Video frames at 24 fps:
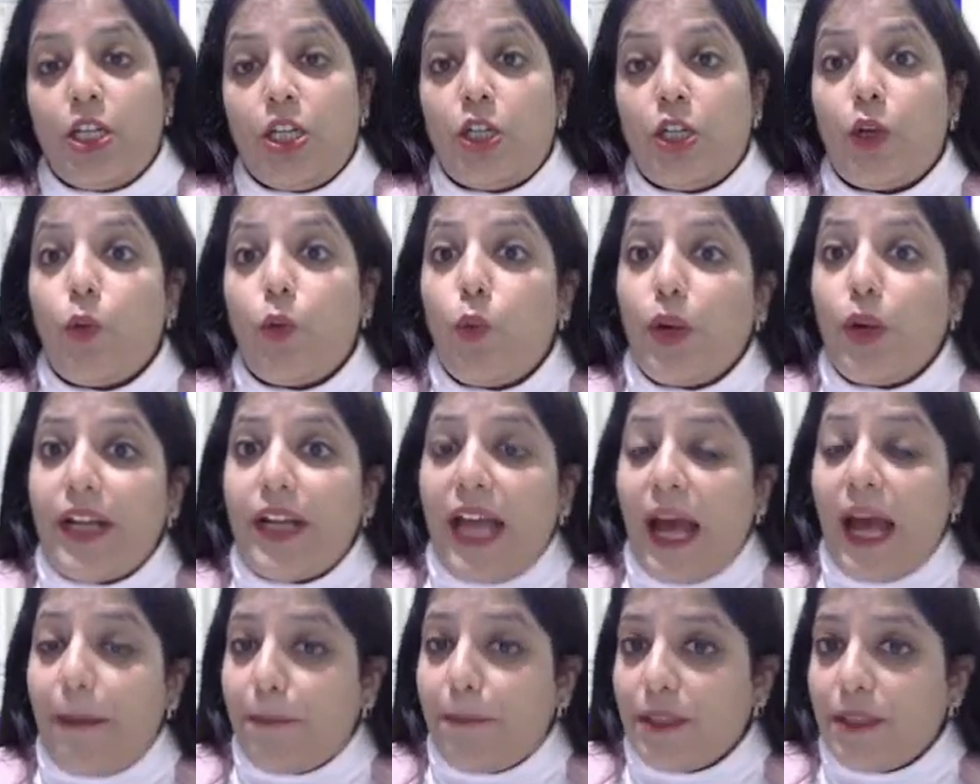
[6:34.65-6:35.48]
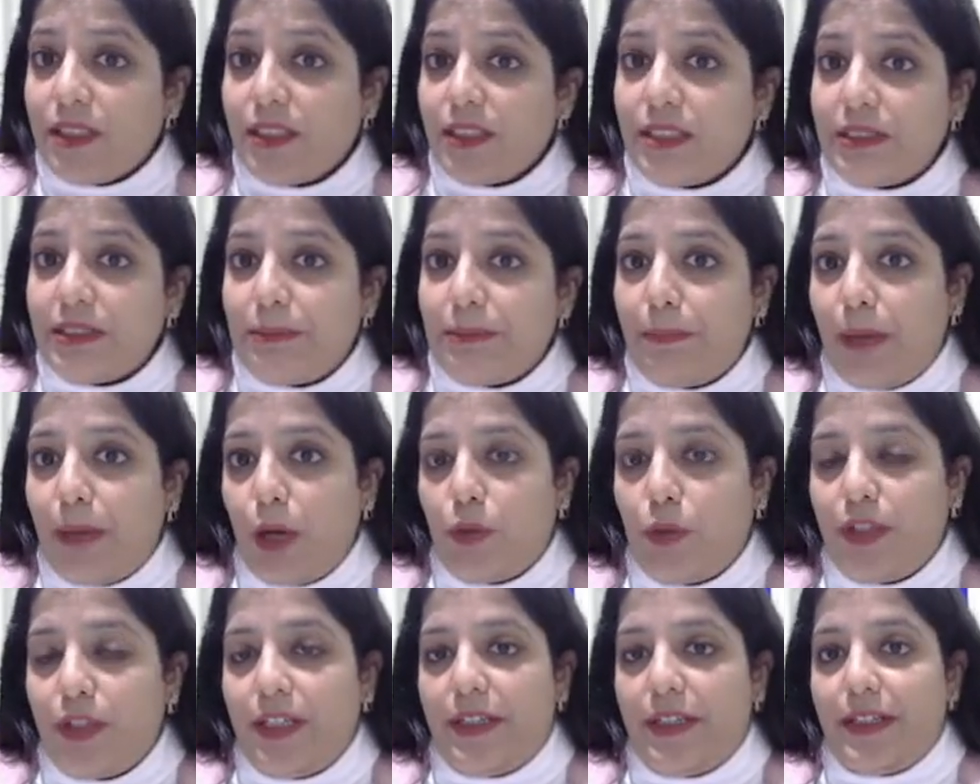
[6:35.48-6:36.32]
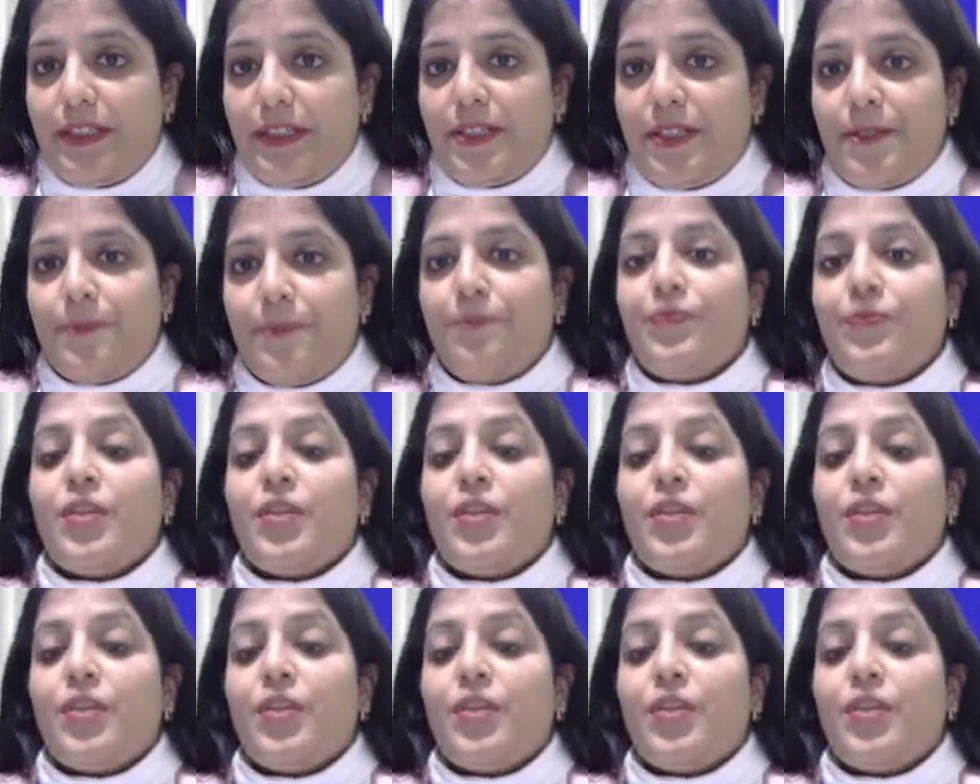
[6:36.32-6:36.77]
Now what happens in compound interest?